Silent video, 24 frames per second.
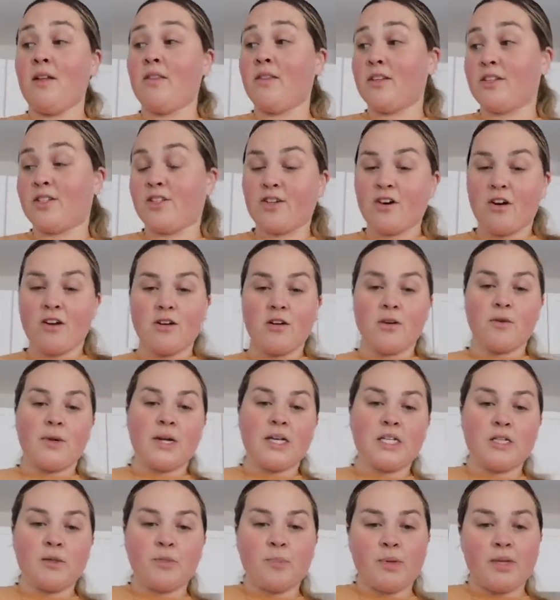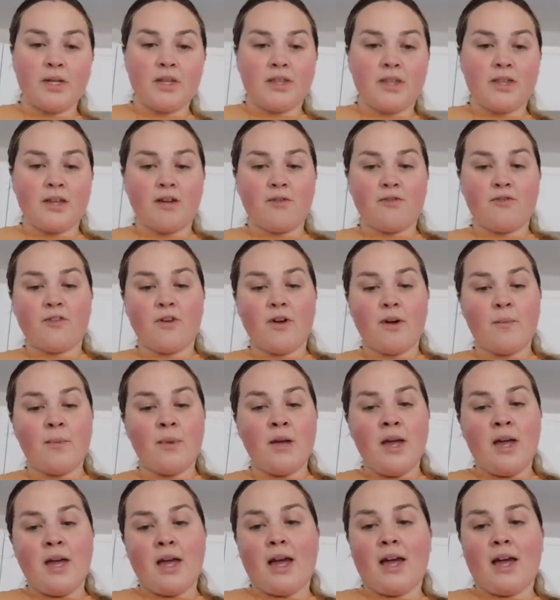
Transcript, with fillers: the starter recipe thing from.